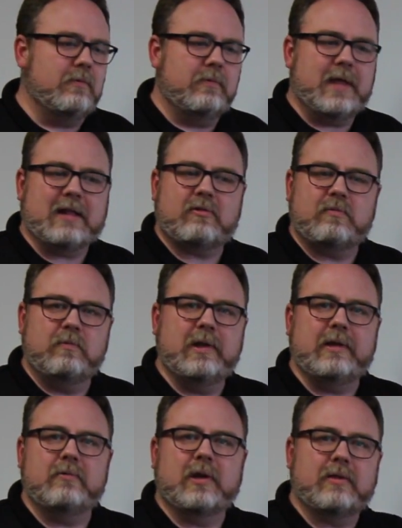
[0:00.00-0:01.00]
That's
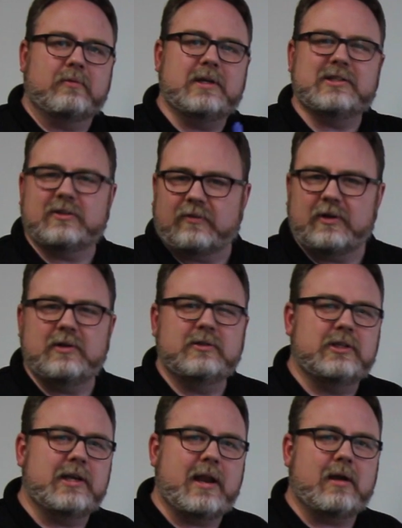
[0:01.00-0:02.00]
really one of the reasons for
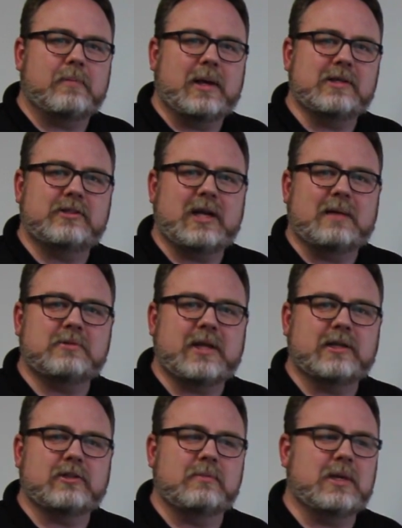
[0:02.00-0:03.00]
using an enterprise job
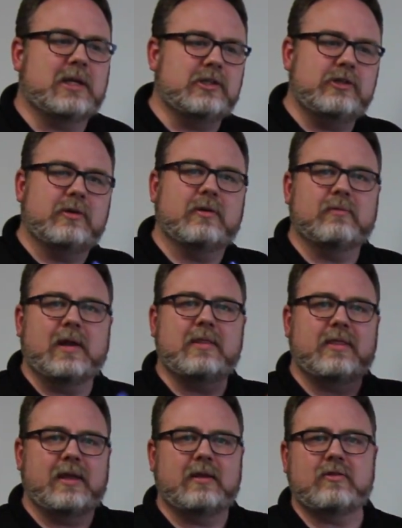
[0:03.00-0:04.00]
scheduler, because you can
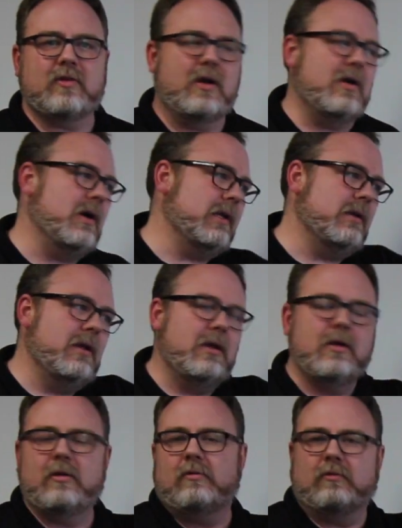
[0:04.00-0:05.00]
run things on
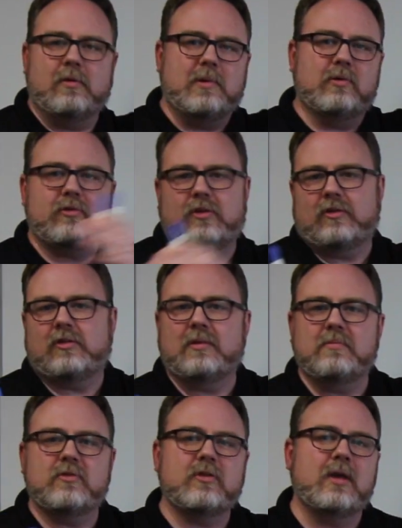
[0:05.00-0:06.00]
remote
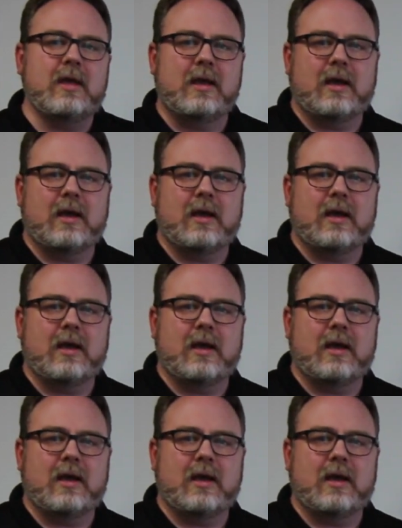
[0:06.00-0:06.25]
systems